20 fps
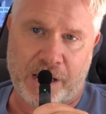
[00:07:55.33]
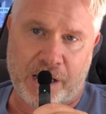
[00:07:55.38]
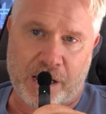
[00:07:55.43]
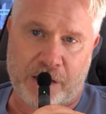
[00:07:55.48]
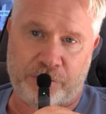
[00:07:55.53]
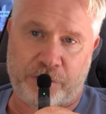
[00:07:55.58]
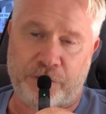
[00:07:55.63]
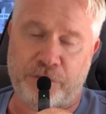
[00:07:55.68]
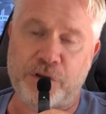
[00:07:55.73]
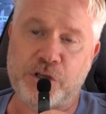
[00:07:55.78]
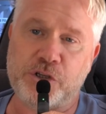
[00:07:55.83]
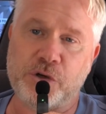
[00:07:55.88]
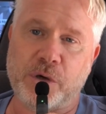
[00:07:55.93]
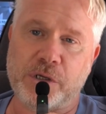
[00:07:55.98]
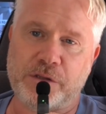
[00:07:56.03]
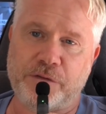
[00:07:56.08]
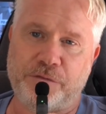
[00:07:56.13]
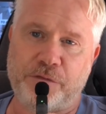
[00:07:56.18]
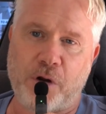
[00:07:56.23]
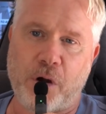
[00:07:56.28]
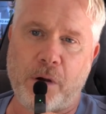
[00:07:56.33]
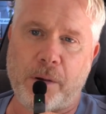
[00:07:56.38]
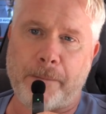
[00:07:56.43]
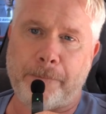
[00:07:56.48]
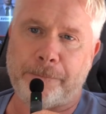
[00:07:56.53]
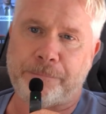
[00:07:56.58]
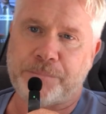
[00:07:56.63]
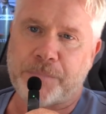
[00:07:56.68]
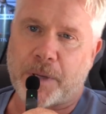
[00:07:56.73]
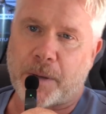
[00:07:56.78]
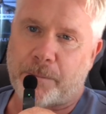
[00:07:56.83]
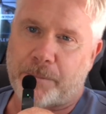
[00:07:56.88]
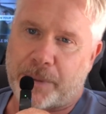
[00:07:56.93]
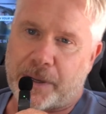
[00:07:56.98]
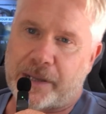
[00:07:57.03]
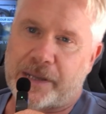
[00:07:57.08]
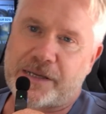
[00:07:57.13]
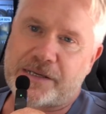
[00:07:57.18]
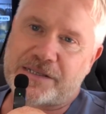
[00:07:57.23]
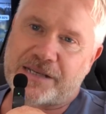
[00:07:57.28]
if you've enjoyed the vlog,
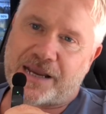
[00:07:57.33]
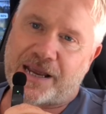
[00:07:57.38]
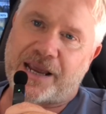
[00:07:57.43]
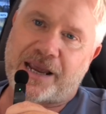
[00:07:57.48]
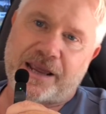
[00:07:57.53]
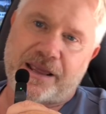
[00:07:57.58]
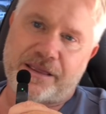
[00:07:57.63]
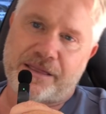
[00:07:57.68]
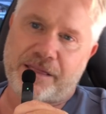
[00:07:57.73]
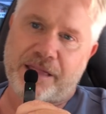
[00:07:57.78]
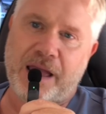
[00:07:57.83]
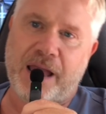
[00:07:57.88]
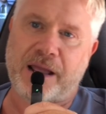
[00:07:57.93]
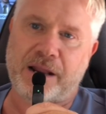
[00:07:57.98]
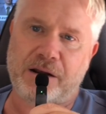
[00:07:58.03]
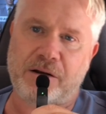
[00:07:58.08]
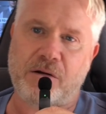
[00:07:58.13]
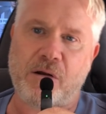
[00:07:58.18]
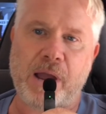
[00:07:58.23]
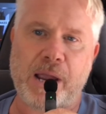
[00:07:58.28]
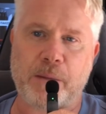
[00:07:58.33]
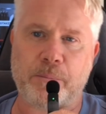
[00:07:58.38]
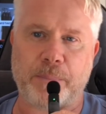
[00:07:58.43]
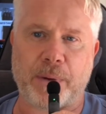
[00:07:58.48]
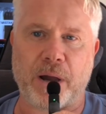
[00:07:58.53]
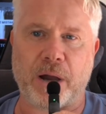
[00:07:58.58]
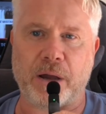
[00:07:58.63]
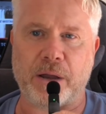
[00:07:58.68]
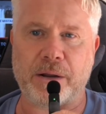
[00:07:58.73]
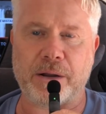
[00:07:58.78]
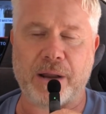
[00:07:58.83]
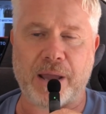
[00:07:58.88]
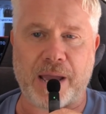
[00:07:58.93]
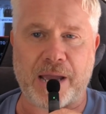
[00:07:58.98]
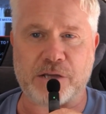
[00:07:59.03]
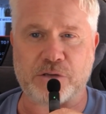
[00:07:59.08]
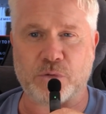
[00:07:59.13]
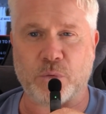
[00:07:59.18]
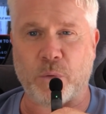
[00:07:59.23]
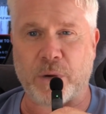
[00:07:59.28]
please hit that like button.
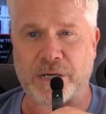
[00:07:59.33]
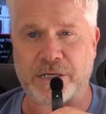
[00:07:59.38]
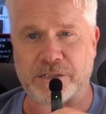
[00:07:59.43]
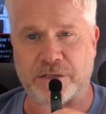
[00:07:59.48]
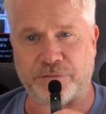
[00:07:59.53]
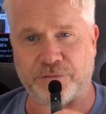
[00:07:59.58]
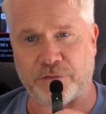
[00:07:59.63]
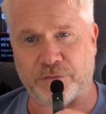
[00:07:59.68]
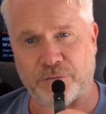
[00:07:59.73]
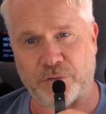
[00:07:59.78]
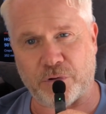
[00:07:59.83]
As always, if you've